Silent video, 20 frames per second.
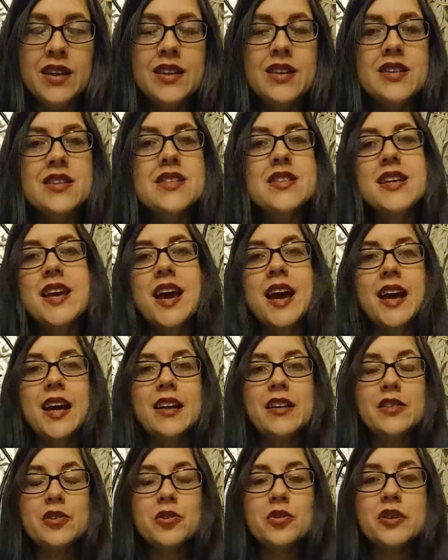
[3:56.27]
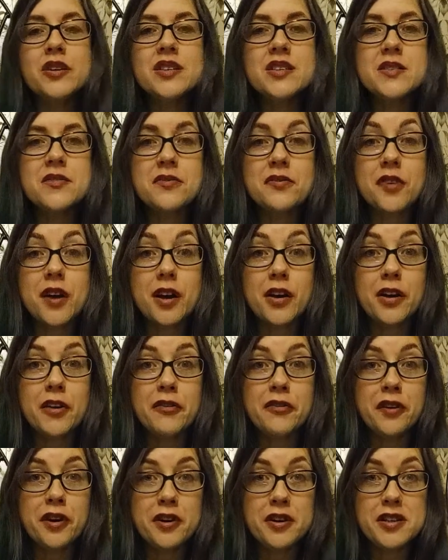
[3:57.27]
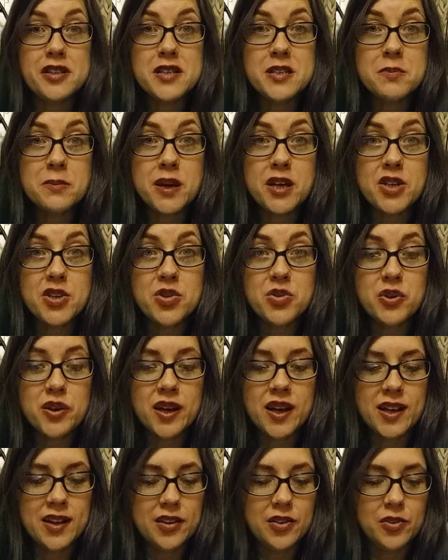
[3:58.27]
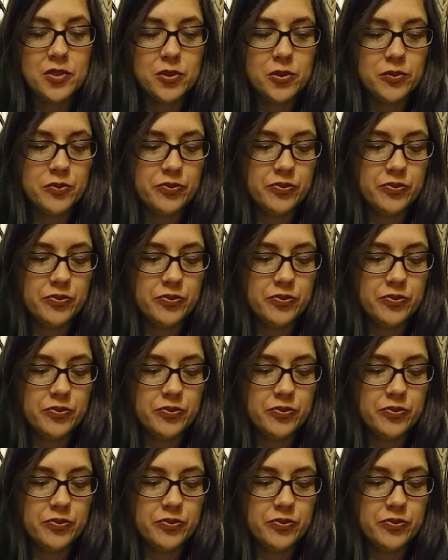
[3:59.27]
This candle is a very, very special candle.